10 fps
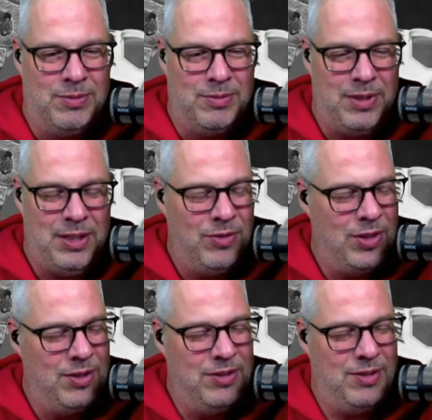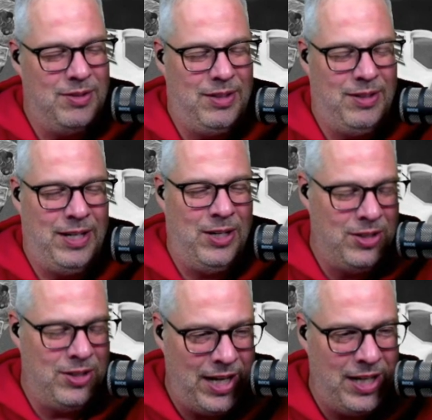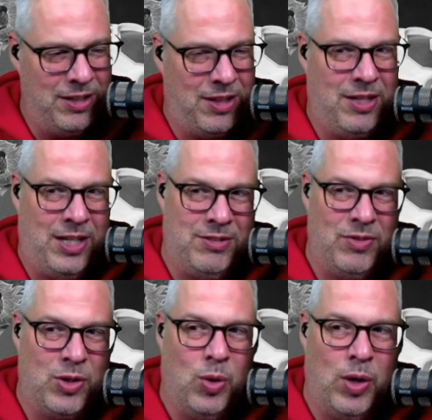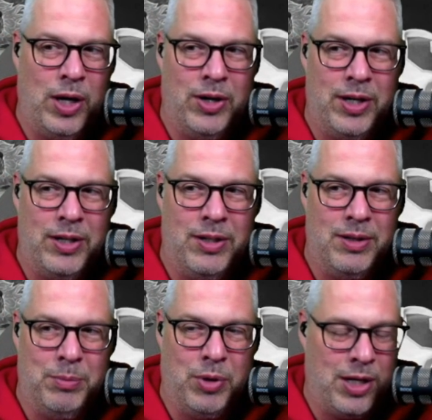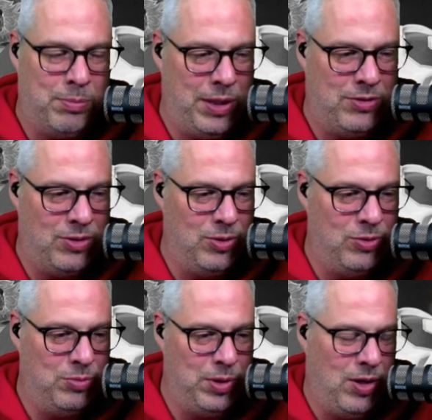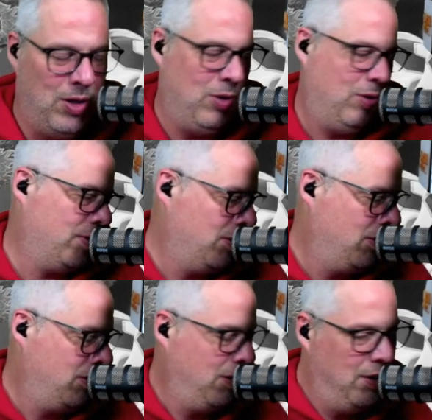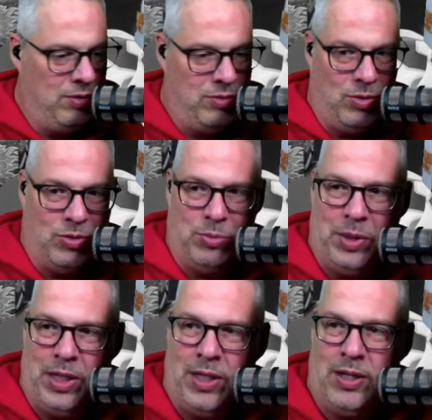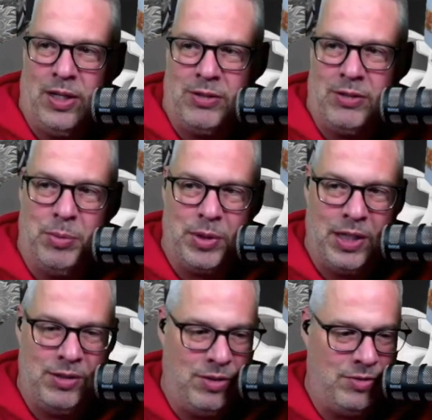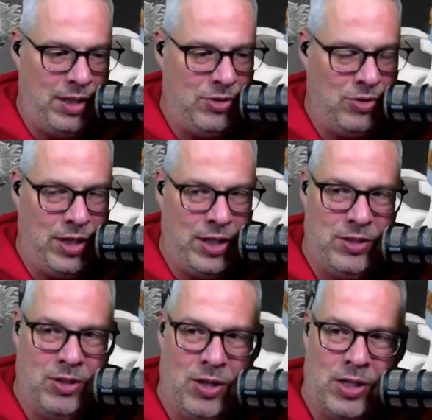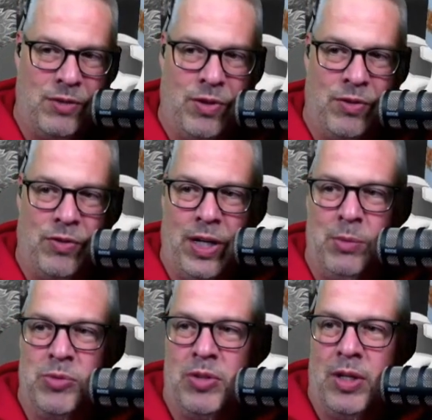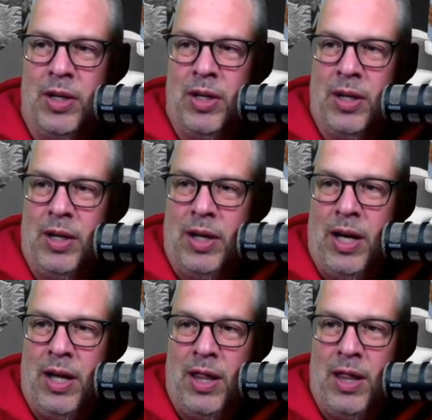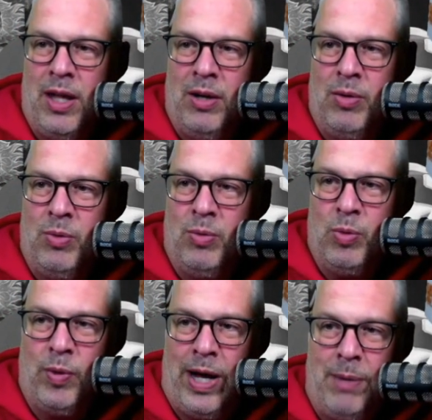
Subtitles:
even entertain the thoughts of acquiring a Brock Boeser, who's been all over social media the last couple of days as a trade target for the Flames. And then we'll wrap